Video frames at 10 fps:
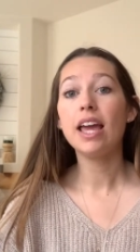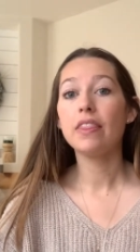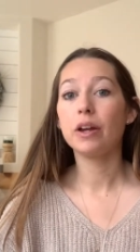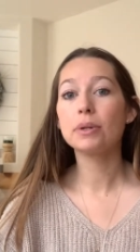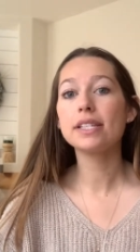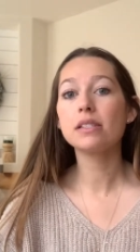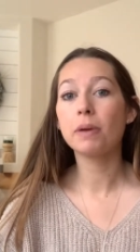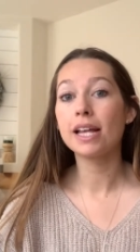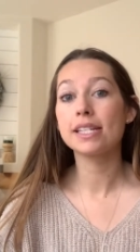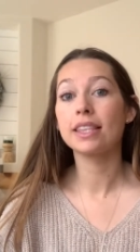there was this
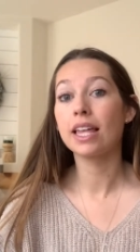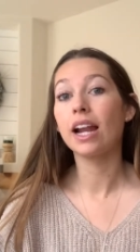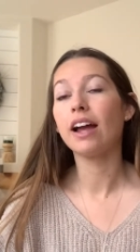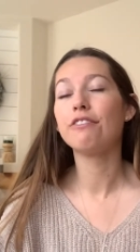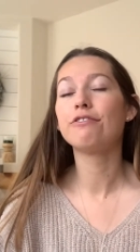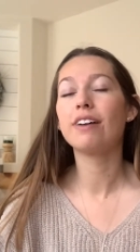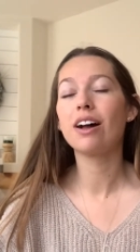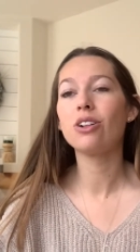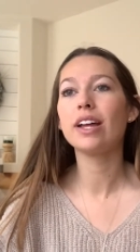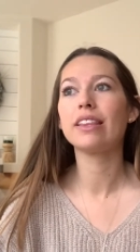basket that I
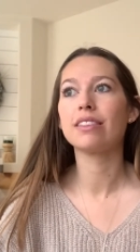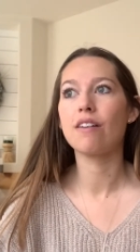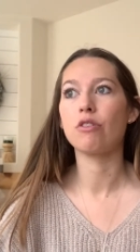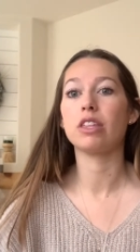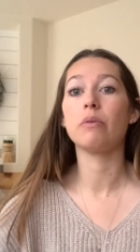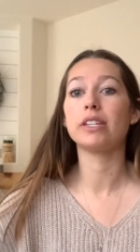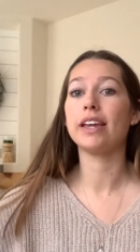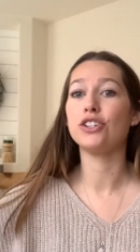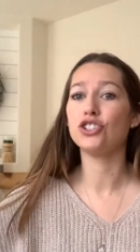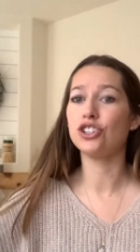fell in love with. It was a
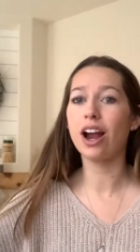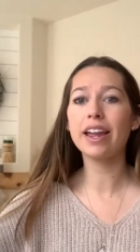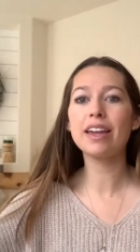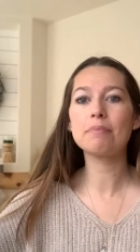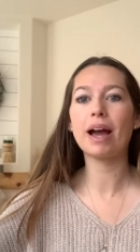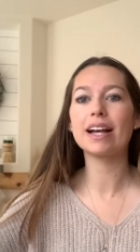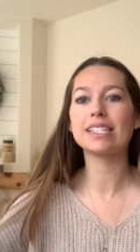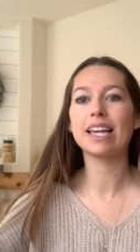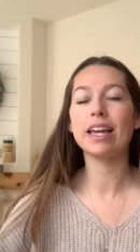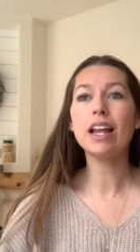giant
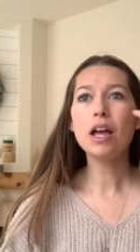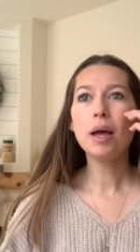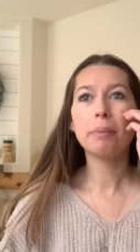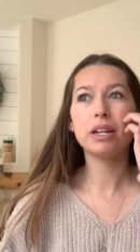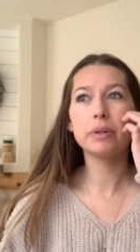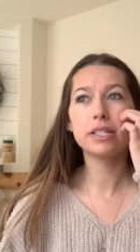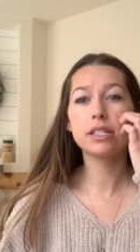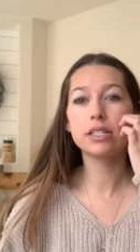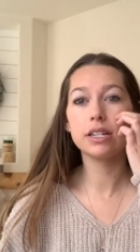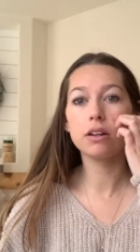basket, but it was
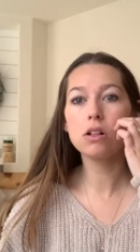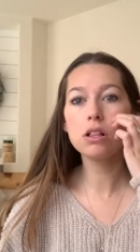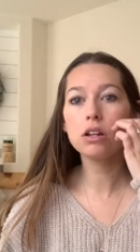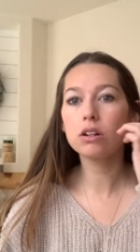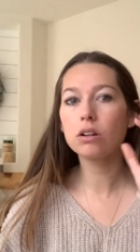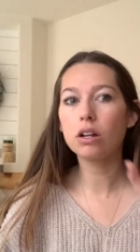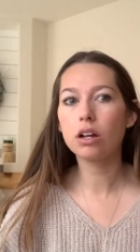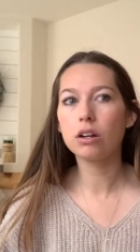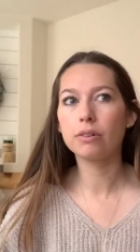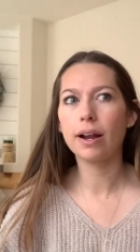still
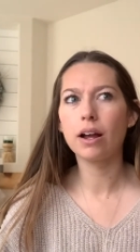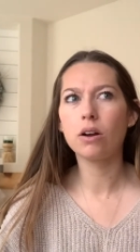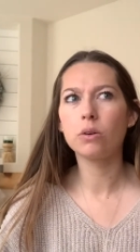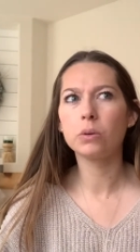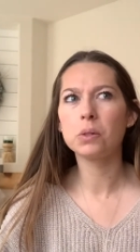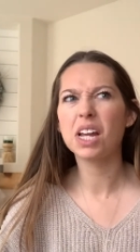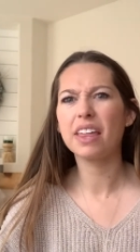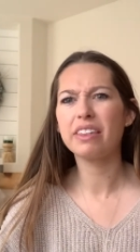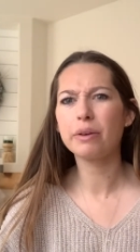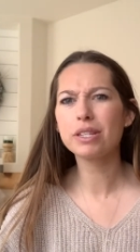around, I
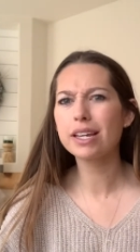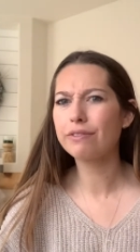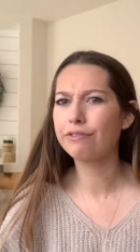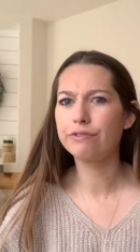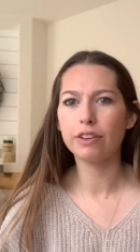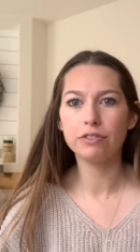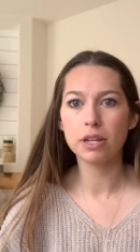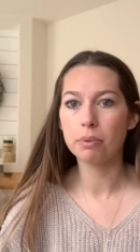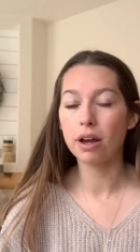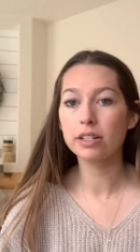think it was like 50
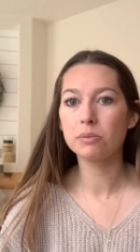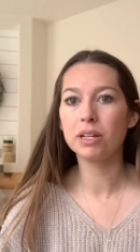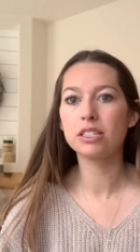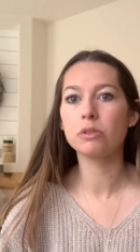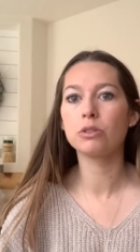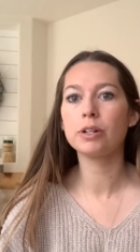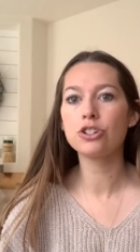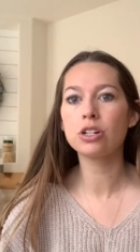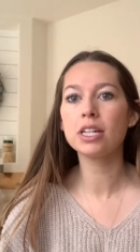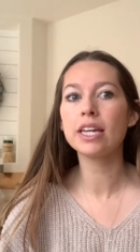bucks because it was
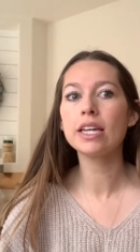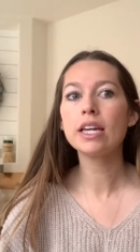originally